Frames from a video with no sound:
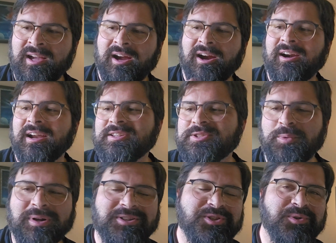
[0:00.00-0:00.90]
All right, so
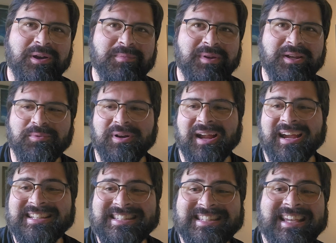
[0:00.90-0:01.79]
what do I mean when
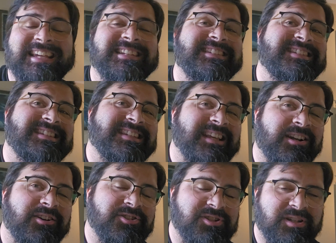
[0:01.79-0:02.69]
I say
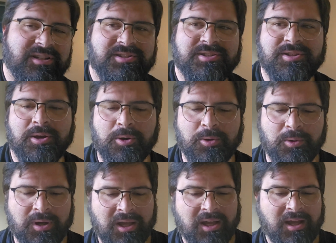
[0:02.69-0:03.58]
synergy?
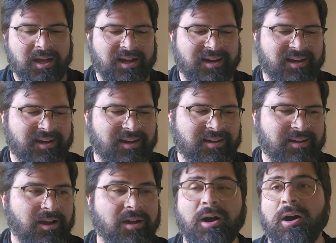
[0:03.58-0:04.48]
So,
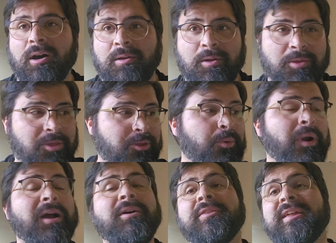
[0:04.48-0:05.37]

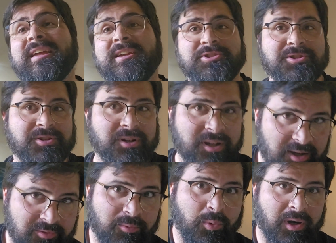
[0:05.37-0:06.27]
throughout the history
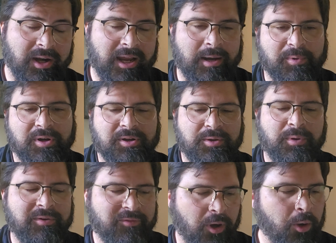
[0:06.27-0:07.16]
of Warhammer, you
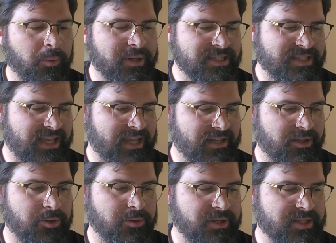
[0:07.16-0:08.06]
have always had
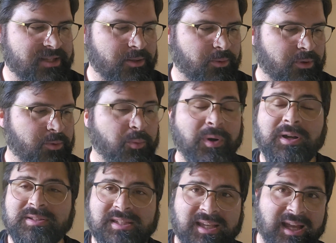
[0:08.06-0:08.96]
units that work
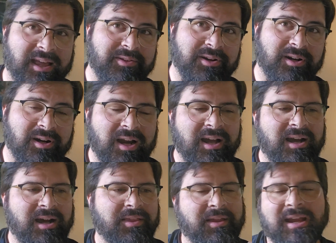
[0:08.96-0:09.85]
well together,
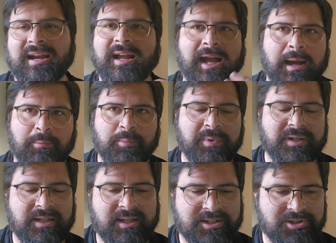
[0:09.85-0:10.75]
that kind of
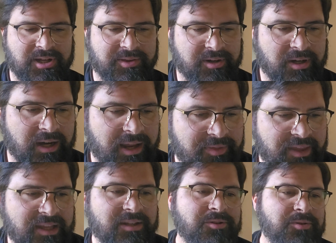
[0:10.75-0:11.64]
complemented each other. And
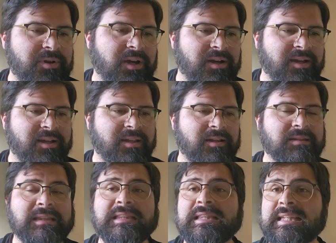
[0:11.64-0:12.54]
then you got
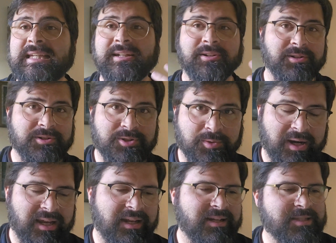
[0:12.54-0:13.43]
leaders,
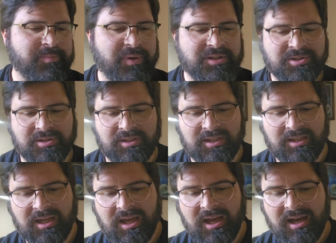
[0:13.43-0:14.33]
right? And
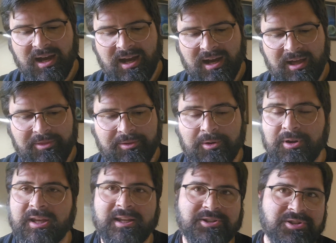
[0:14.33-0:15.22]
especially 3rd
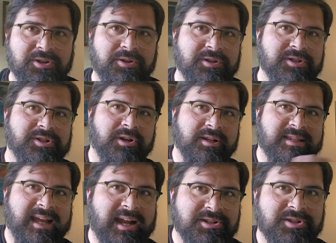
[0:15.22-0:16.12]
edition, you could start
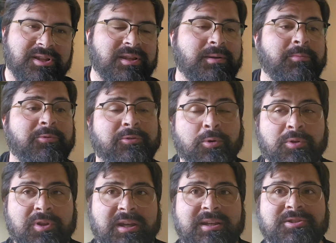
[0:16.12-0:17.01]
attaching them.
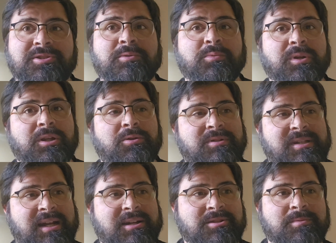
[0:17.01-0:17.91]
4th edition, when you
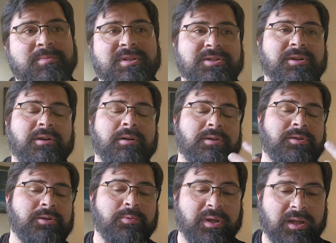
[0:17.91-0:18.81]
attach them, they started
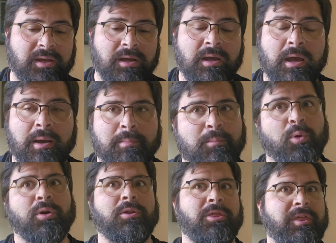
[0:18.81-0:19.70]
doing
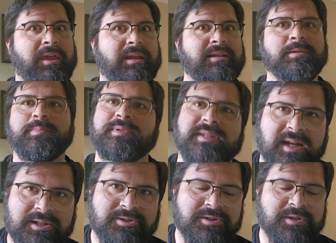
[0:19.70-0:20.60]
more things
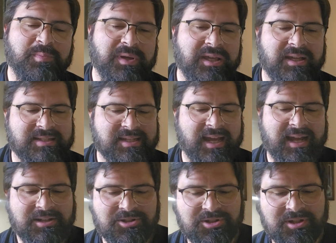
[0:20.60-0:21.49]
besides just being
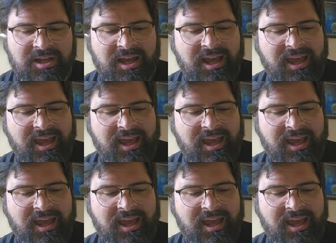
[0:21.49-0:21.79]
attached.